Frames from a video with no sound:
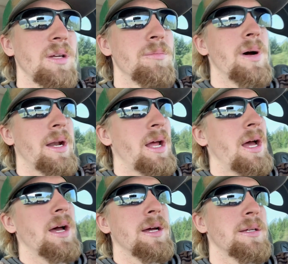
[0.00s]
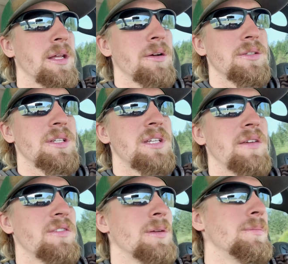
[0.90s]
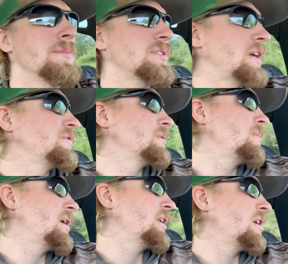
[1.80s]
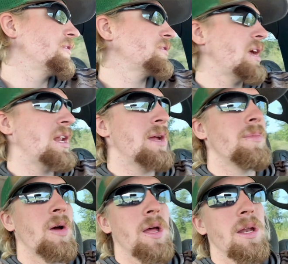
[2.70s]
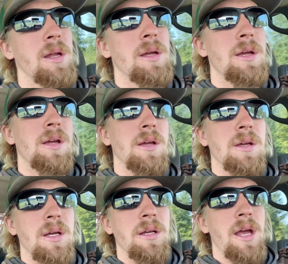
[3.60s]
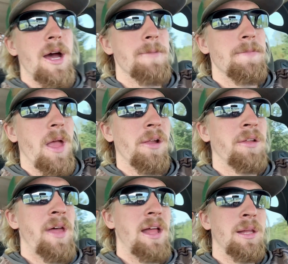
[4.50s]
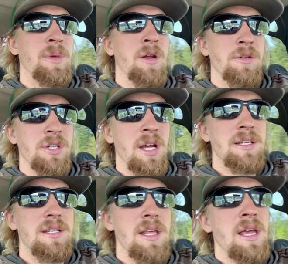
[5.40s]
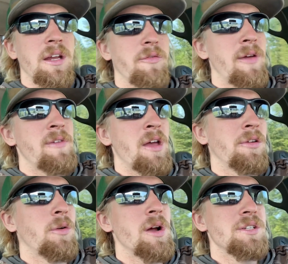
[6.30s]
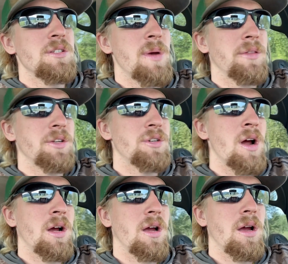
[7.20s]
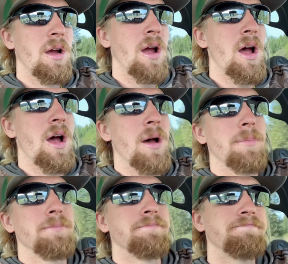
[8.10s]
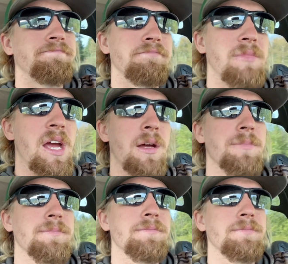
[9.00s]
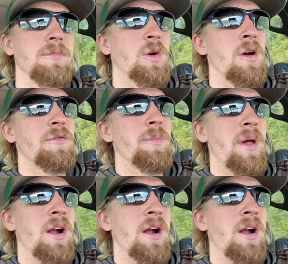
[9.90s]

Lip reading: But you know, to save some money to offset it. But yeah, other than that, let me know what you guys think. If you have any other questions about the truck, yeah, we'll go from there.